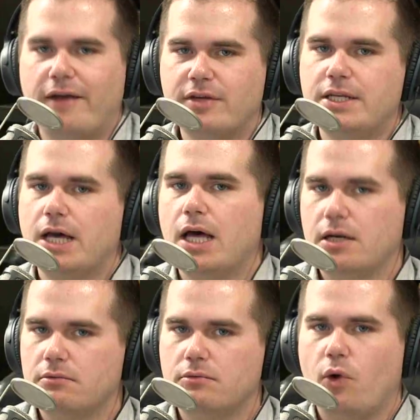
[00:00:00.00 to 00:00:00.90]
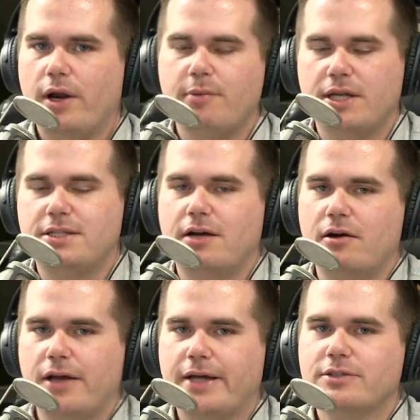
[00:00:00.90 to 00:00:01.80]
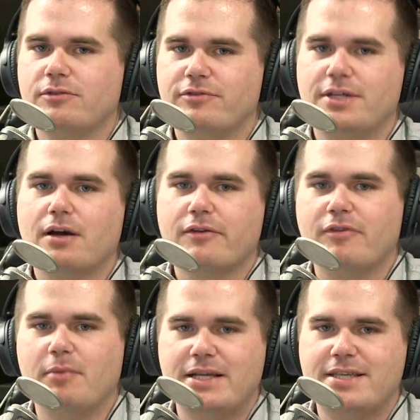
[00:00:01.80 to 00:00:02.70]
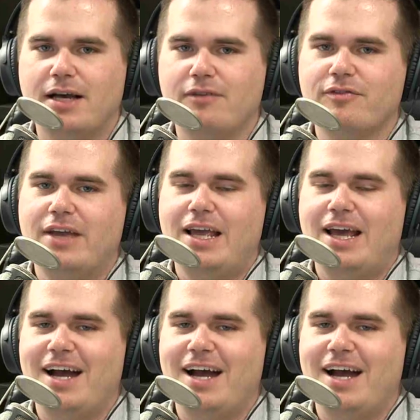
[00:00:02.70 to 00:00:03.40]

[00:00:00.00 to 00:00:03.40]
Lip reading: you know, having done quite a bit of pterodactyl photography myself.